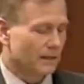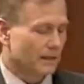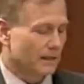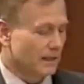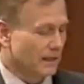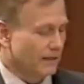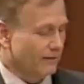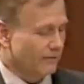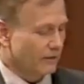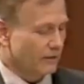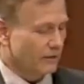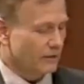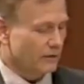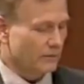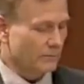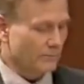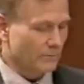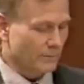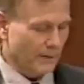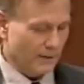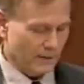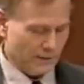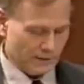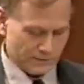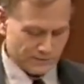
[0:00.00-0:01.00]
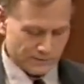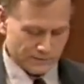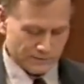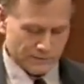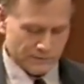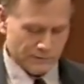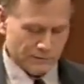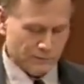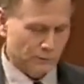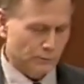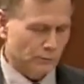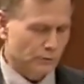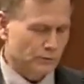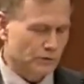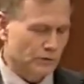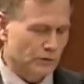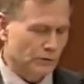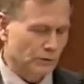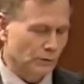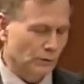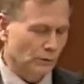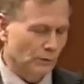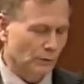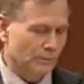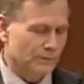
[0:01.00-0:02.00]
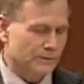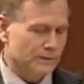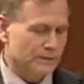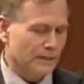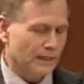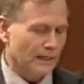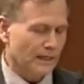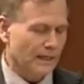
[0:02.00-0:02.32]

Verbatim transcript: Even in comparison to tubes